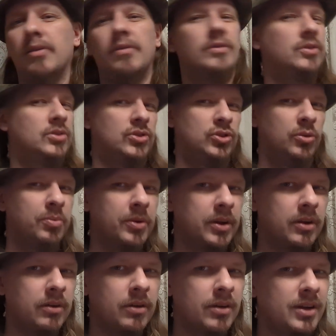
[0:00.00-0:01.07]
even
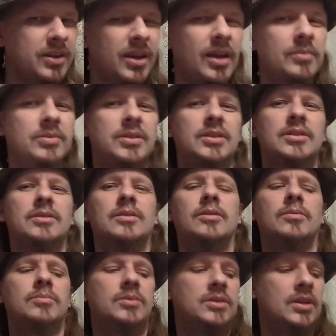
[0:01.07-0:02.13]
superhero type
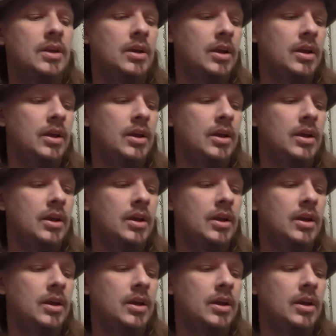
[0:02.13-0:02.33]
systems,